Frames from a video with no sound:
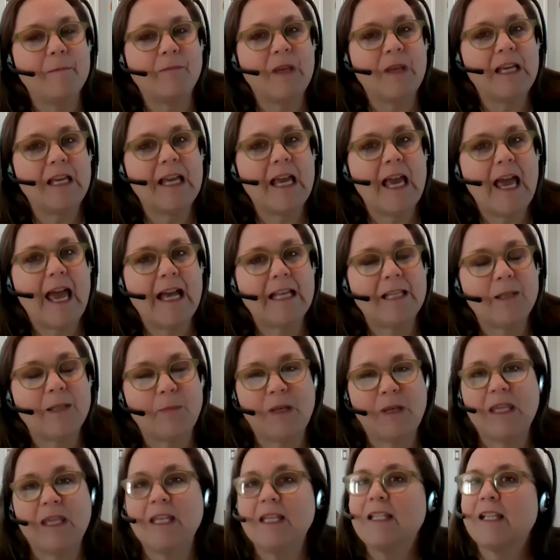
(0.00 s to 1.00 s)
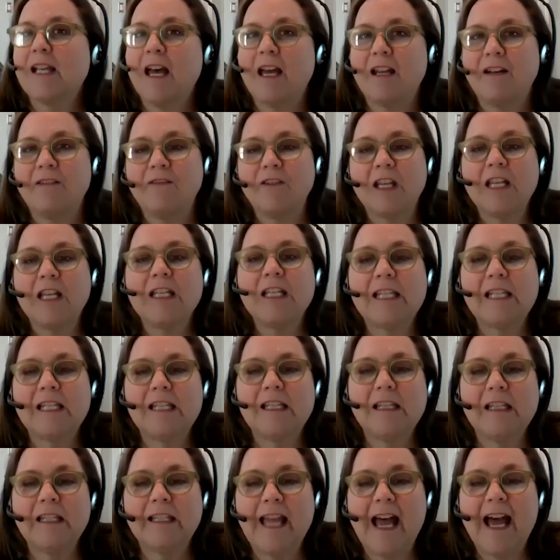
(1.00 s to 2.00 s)
it has been this kind of
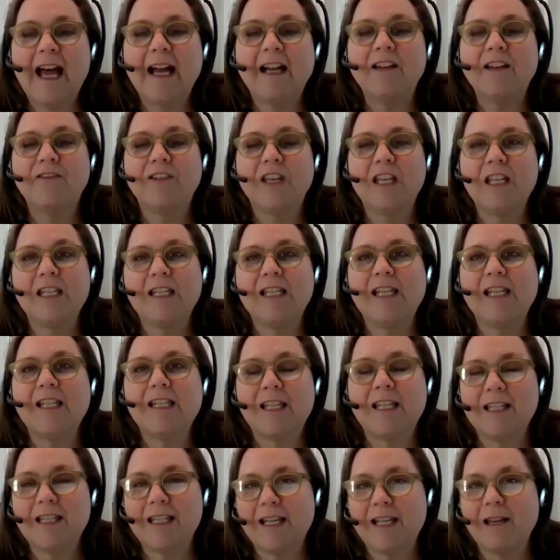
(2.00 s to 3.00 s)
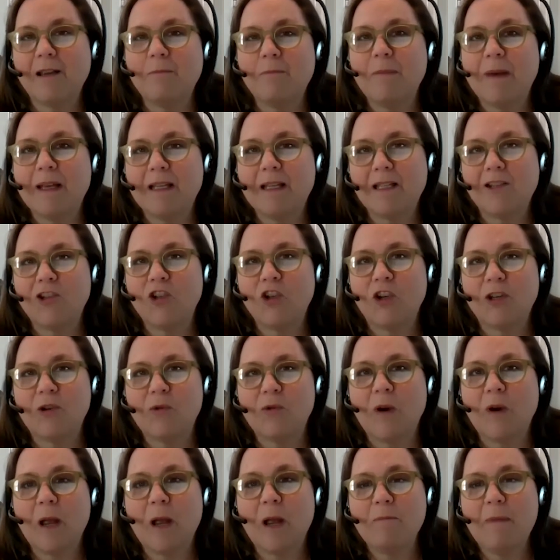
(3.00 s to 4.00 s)
lack of consistency in messaging
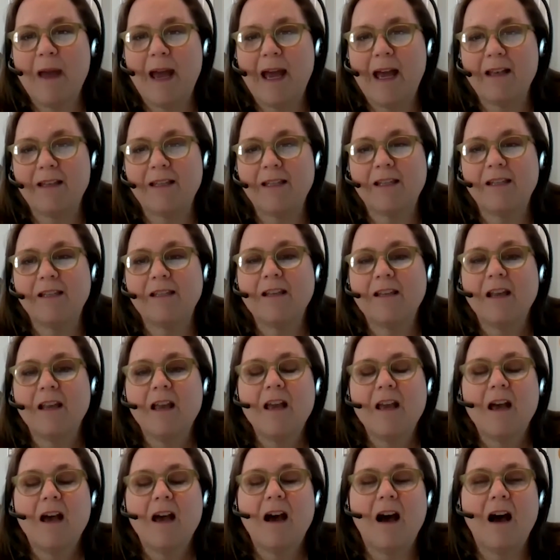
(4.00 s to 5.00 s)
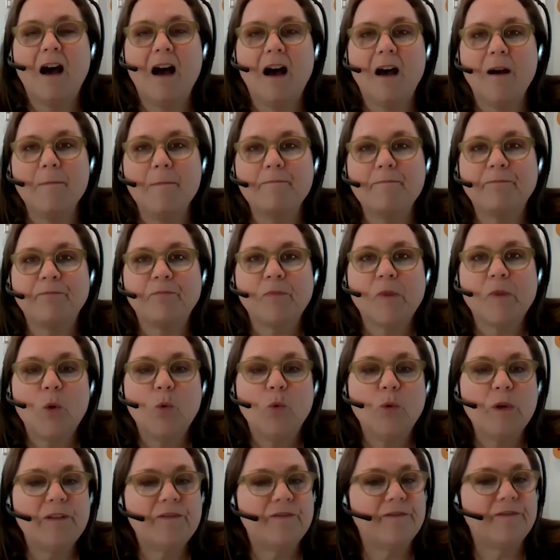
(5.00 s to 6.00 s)
around masks.
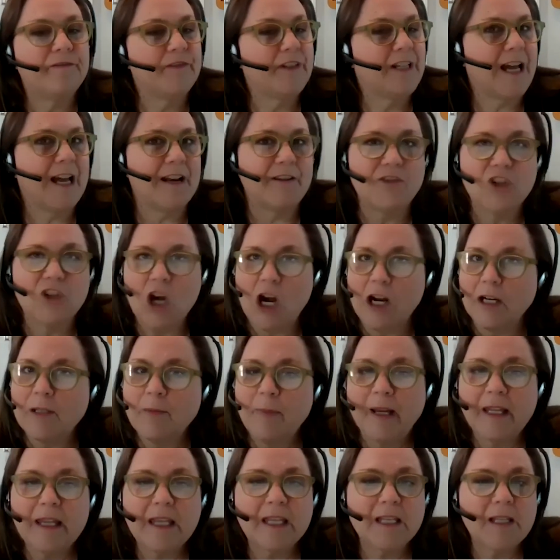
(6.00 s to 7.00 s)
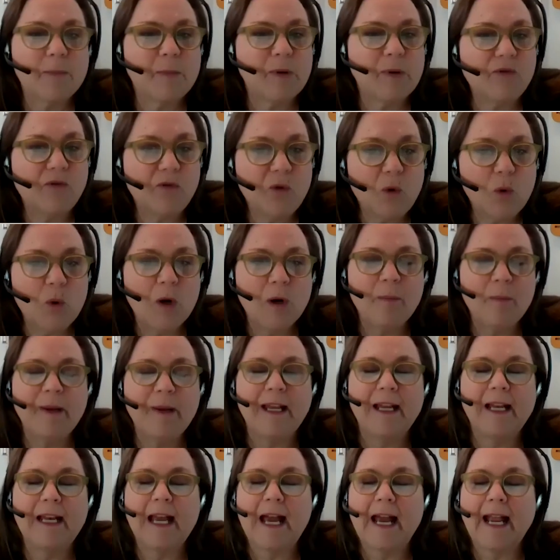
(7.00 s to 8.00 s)
We've kind of talked about this before,
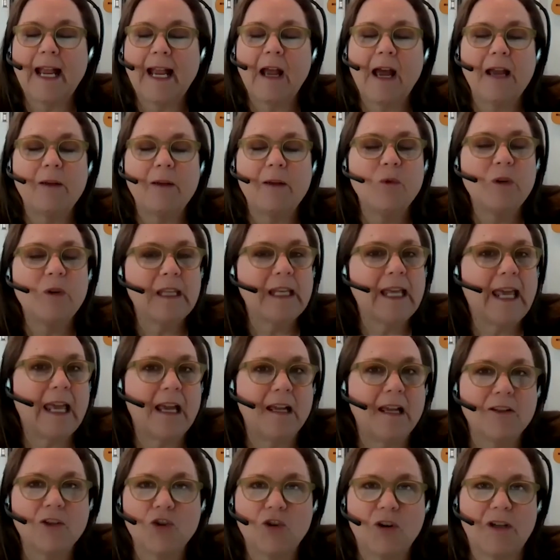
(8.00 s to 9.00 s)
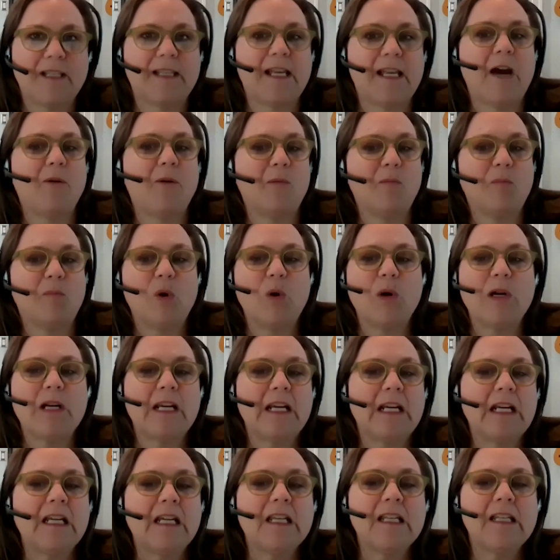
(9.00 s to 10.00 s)
but I really can't stress how important
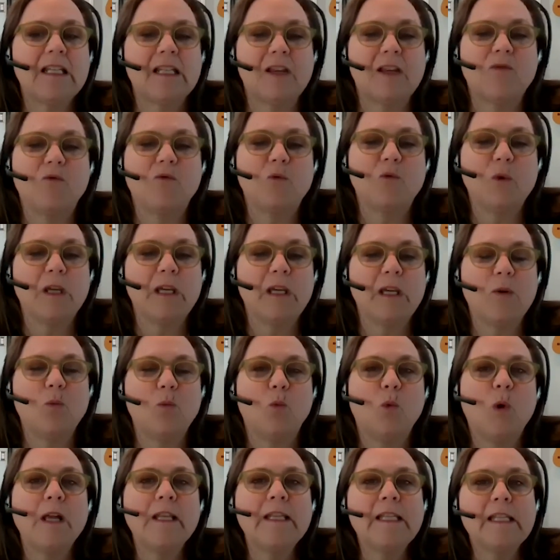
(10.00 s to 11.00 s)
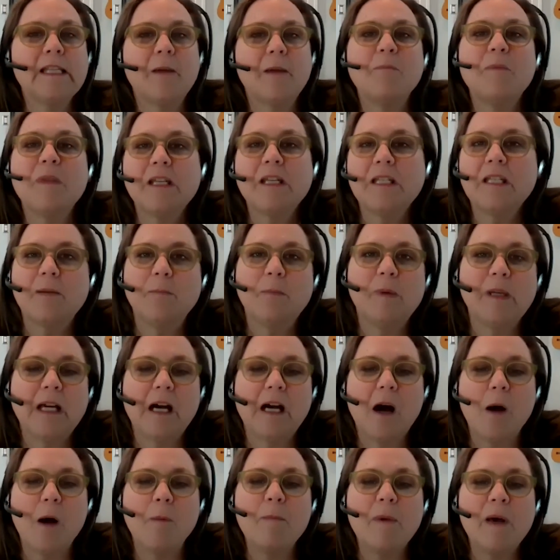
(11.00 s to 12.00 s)
it is. If we want something to
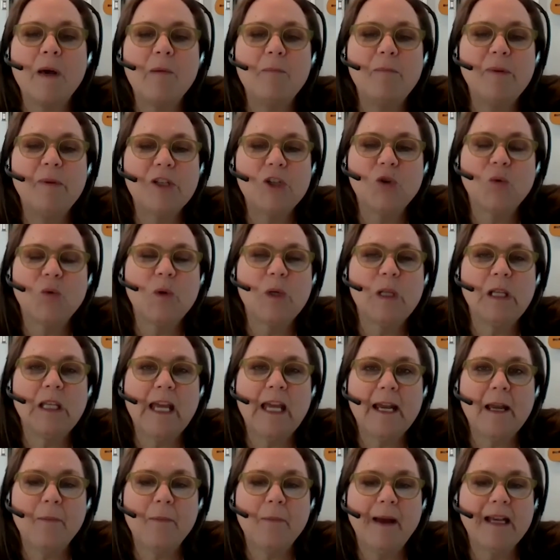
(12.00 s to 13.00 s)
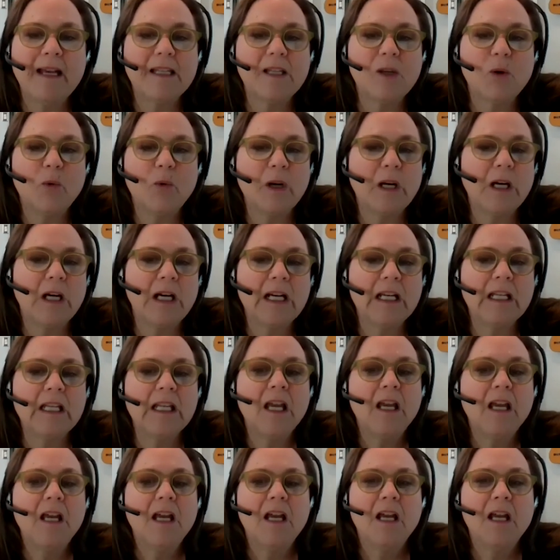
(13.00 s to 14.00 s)
become habitual, like mask wearing,
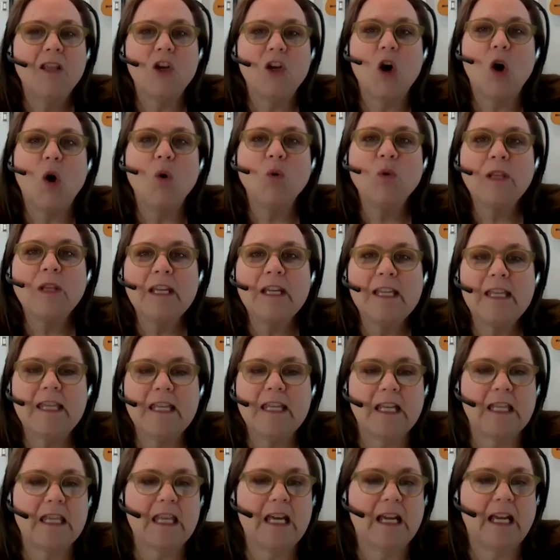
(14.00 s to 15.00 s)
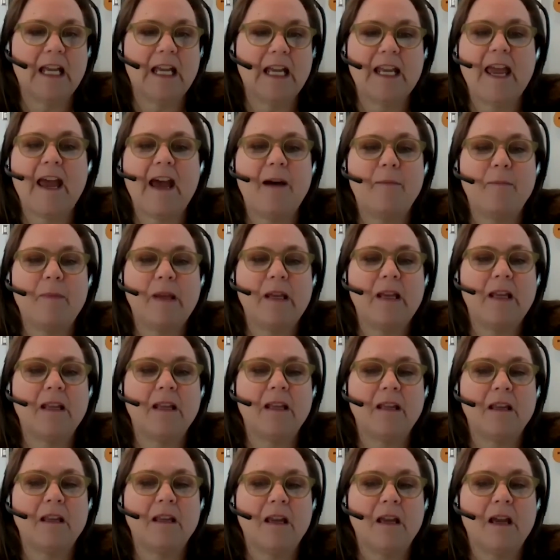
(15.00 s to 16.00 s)
the only thing that can
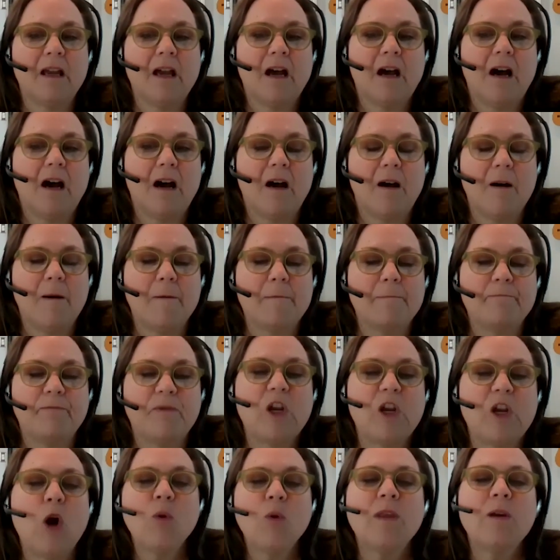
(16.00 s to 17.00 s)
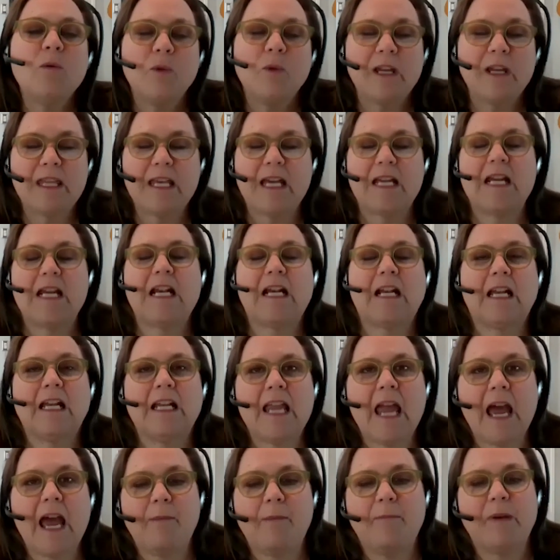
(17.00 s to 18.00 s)
happen, the only way that it
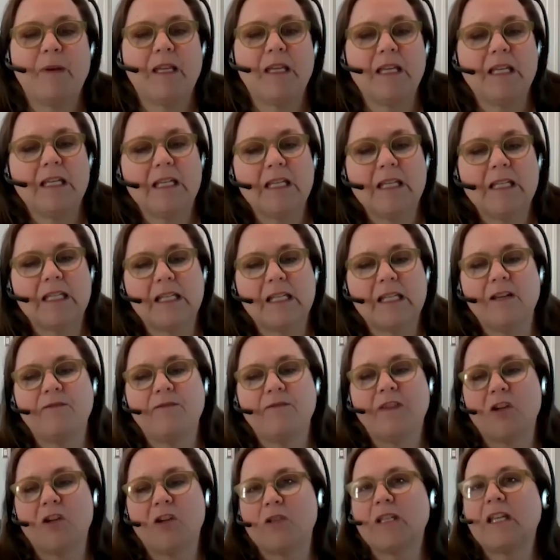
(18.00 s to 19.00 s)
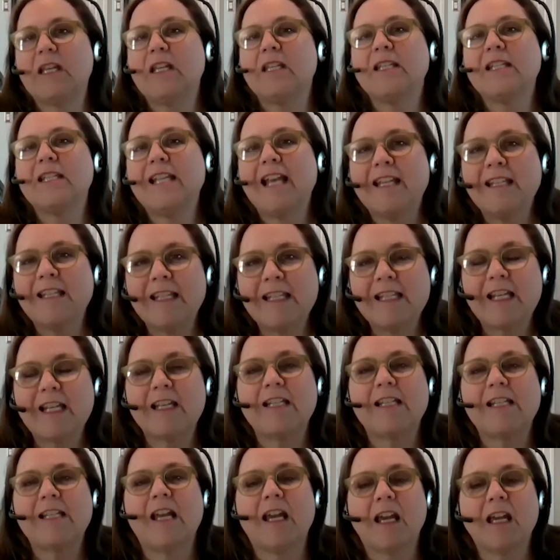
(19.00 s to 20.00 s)
can happen is if there's
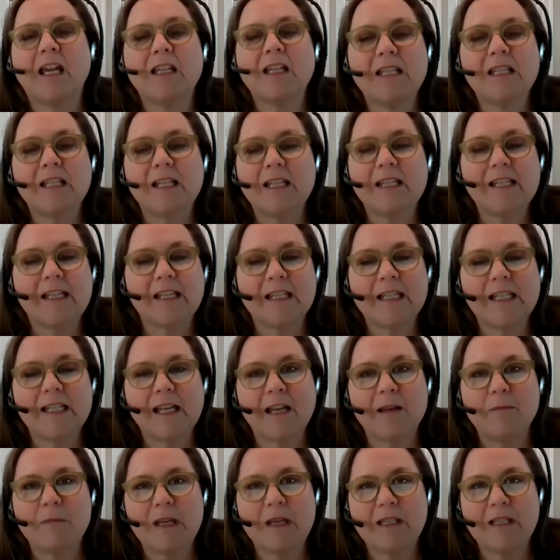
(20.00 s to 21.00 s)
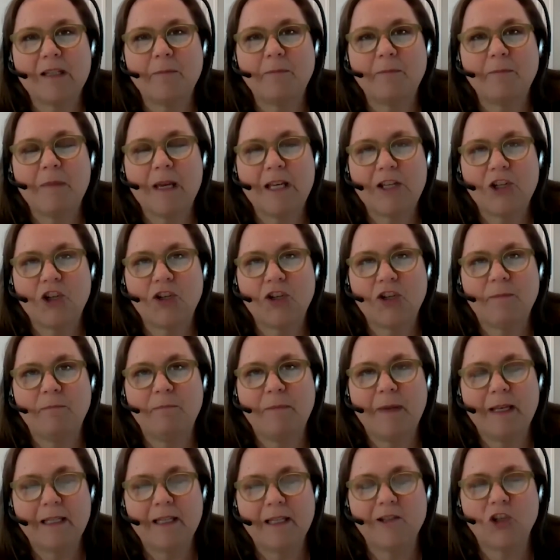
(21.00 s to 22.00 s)
consensus and consistency in
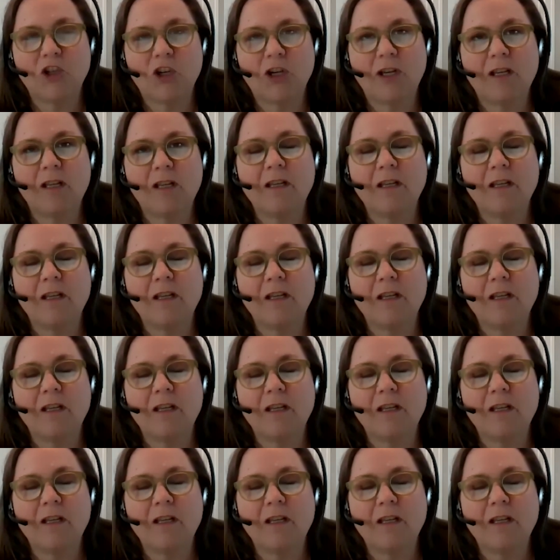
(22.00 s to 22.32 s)
messaging.